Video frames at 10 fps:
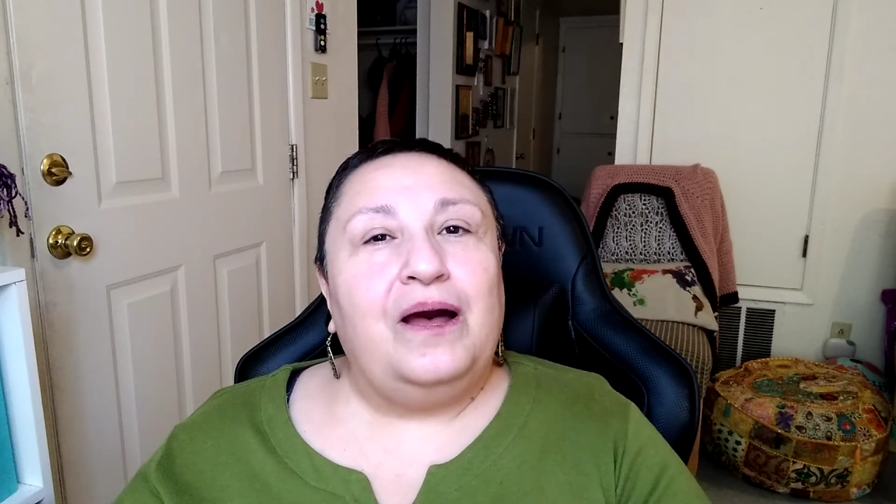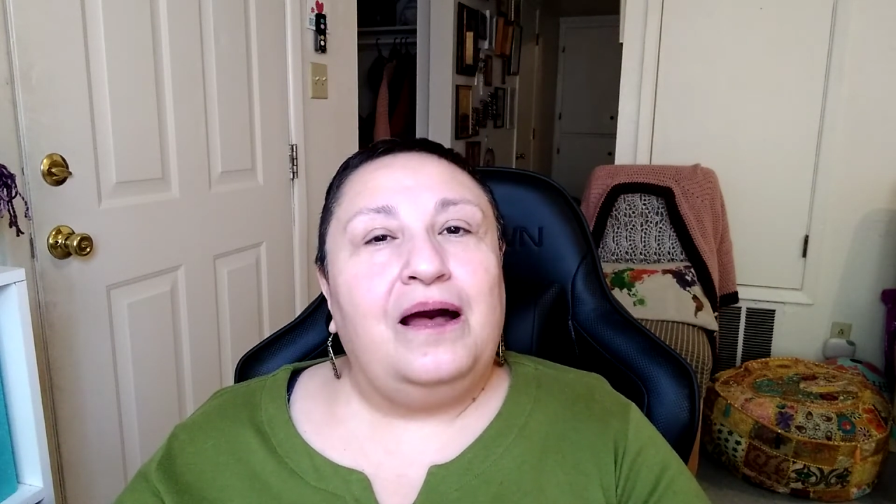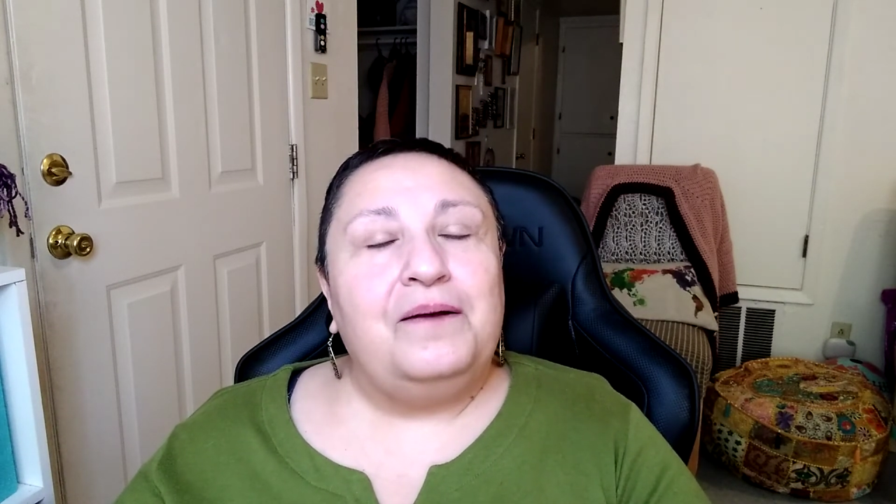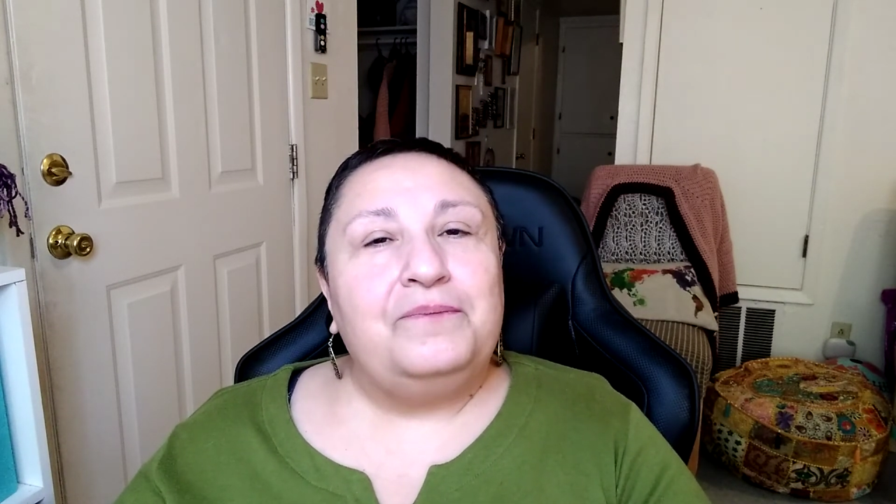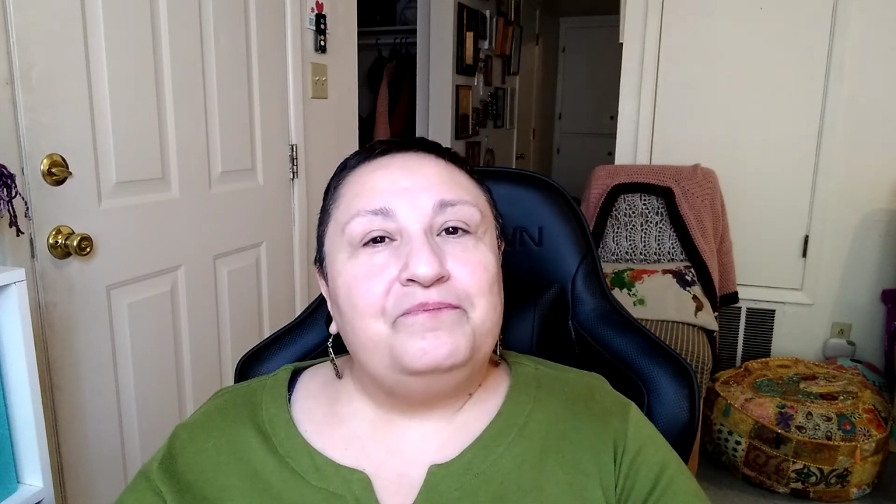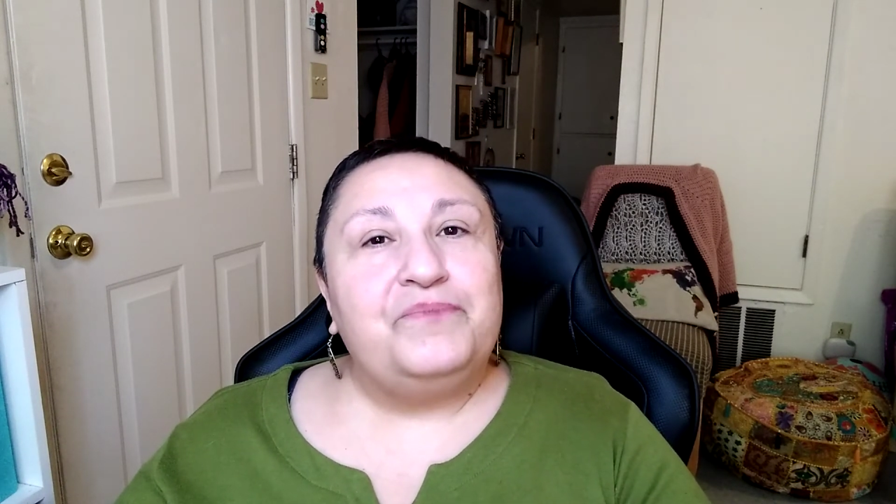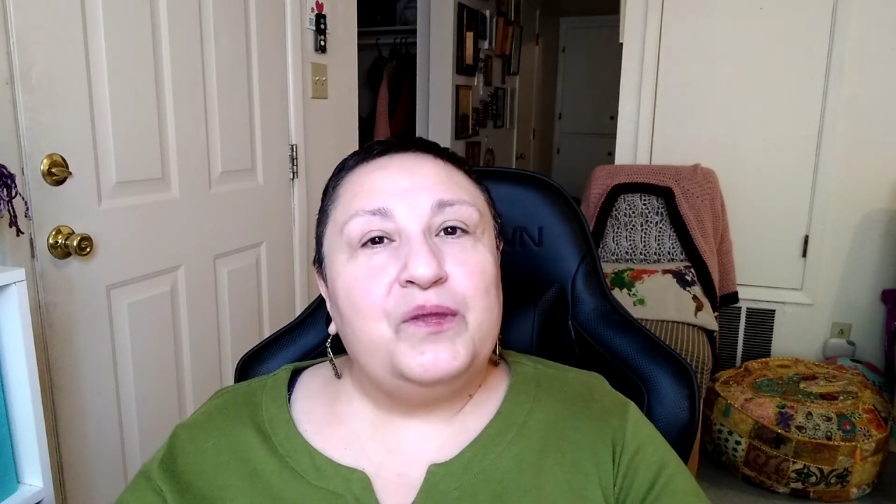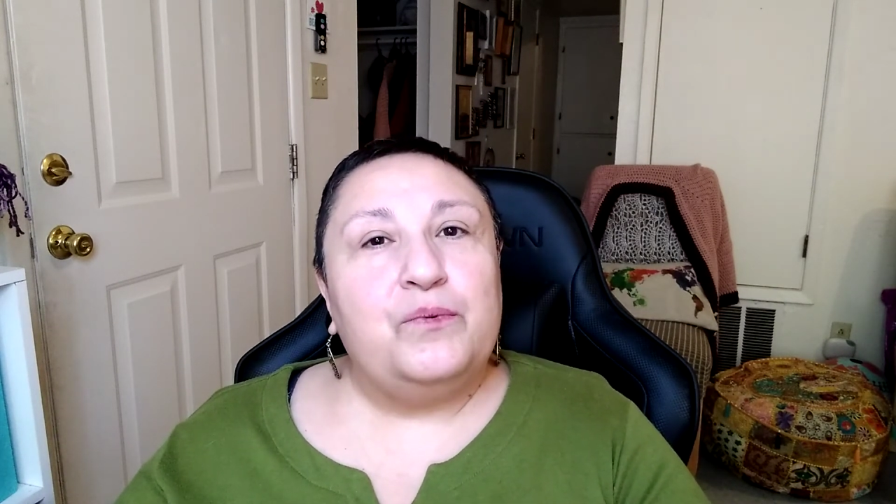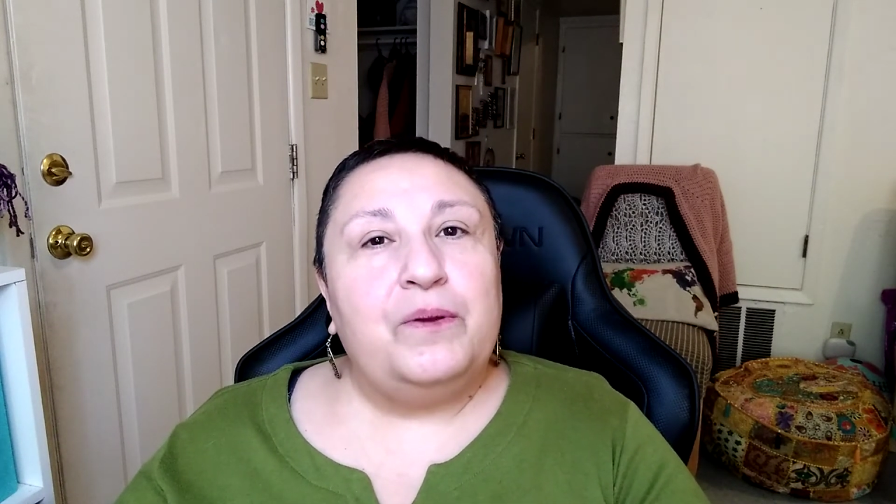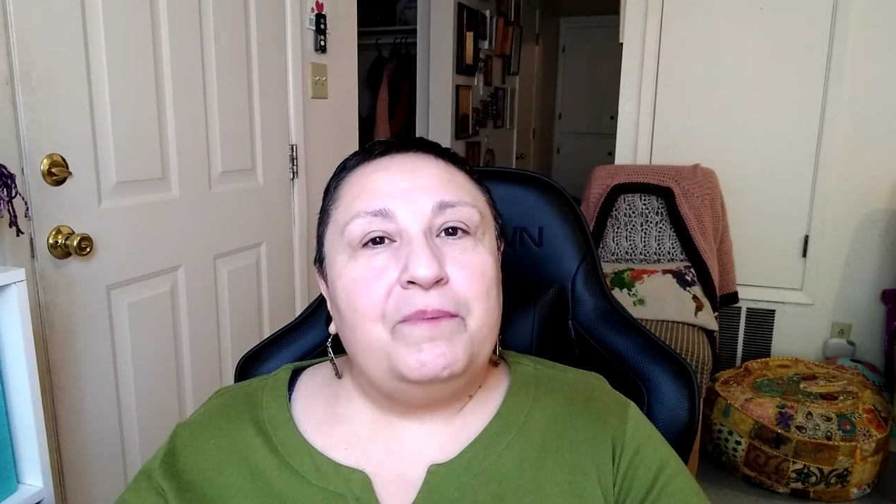um,
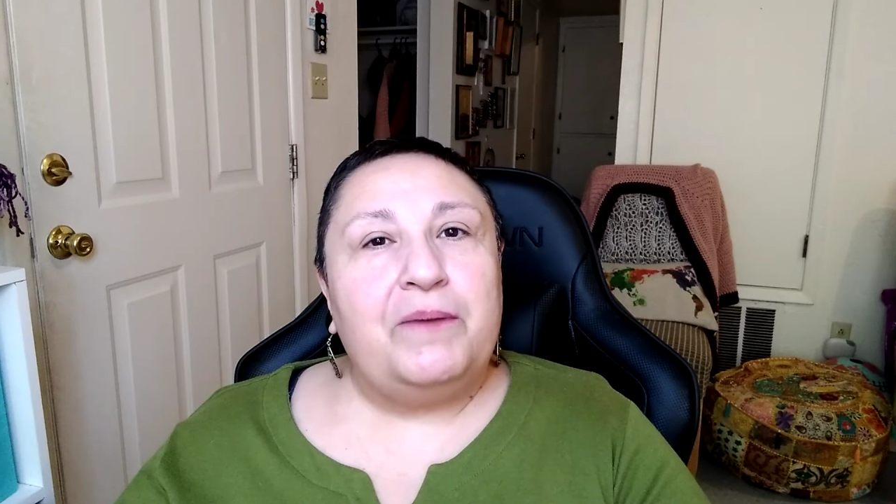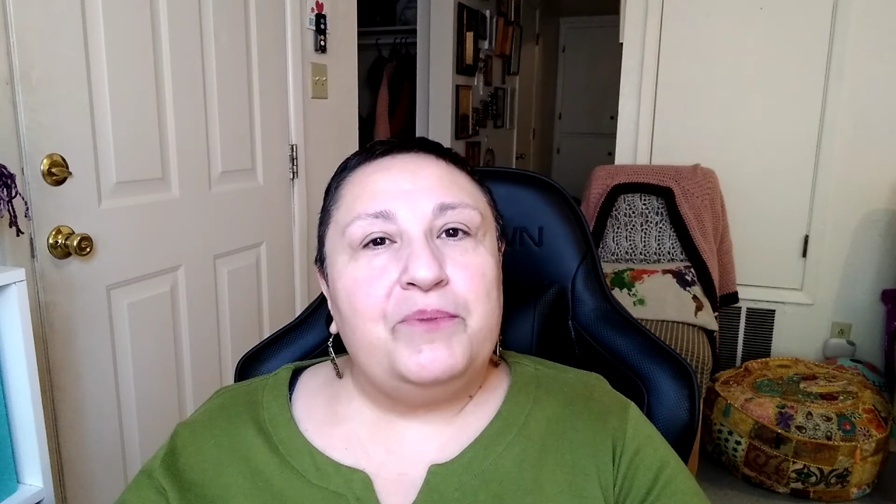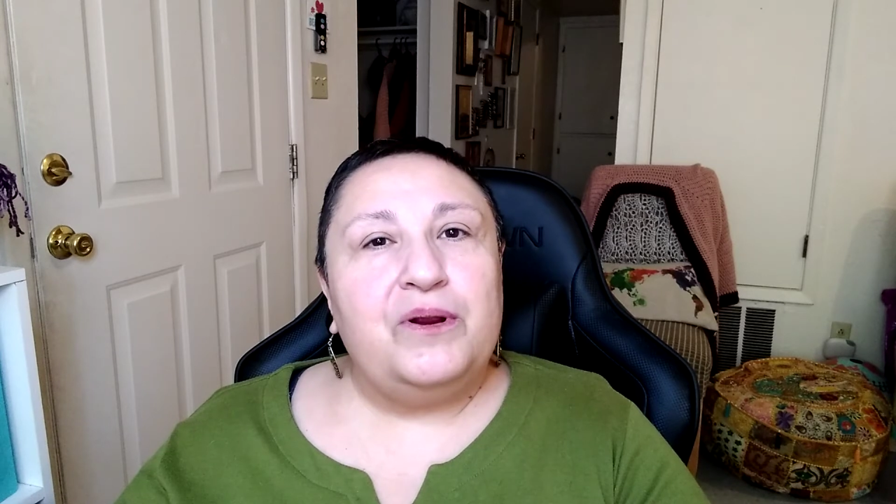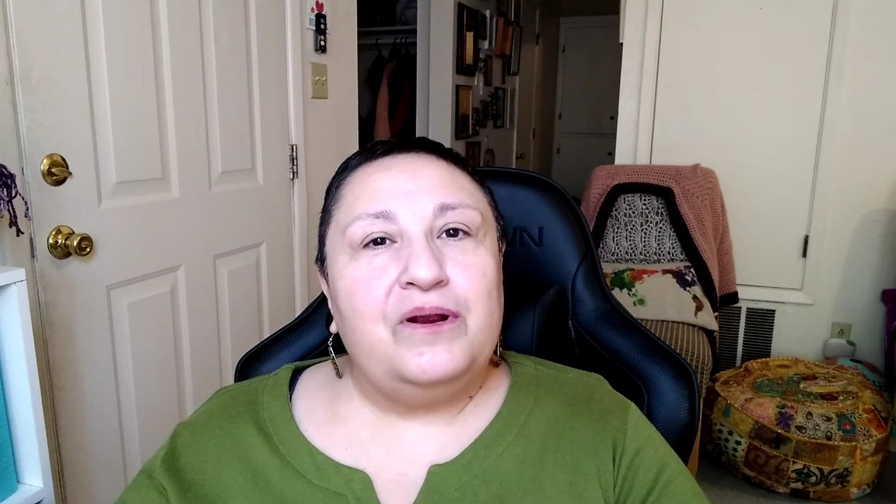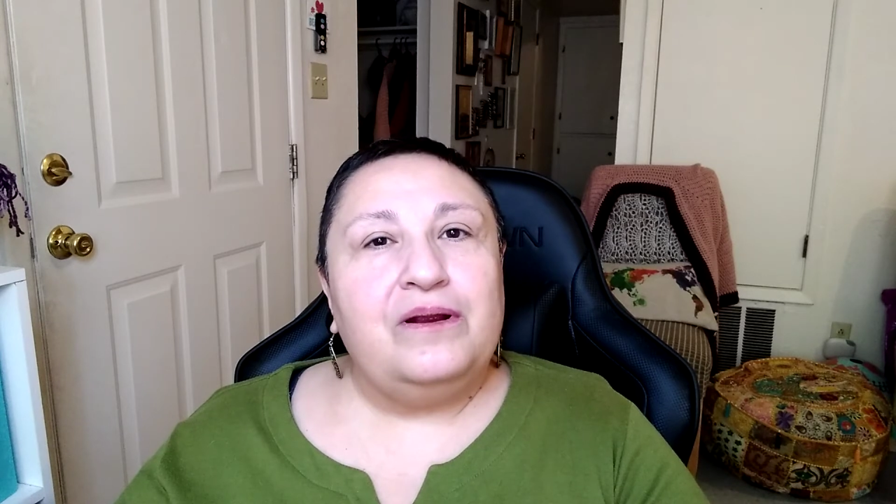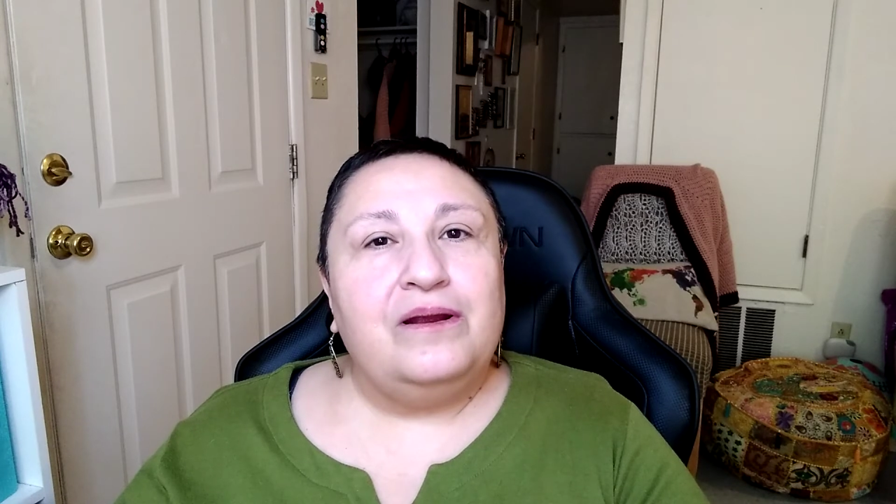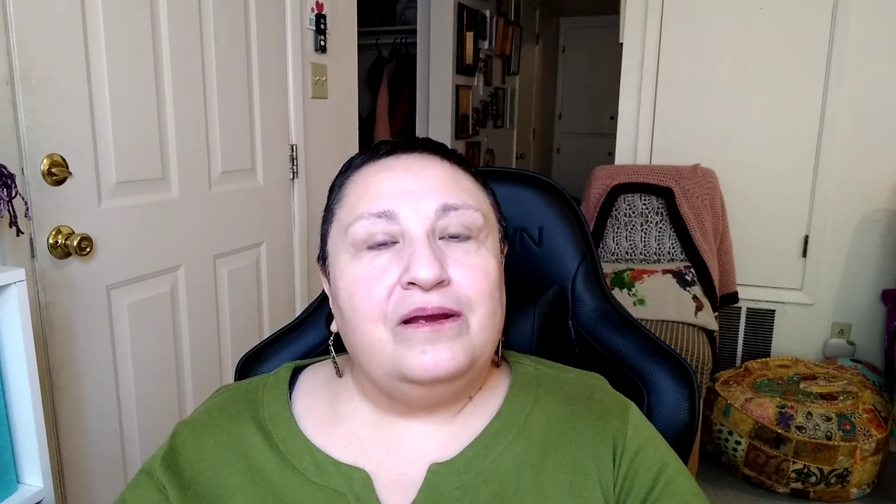remember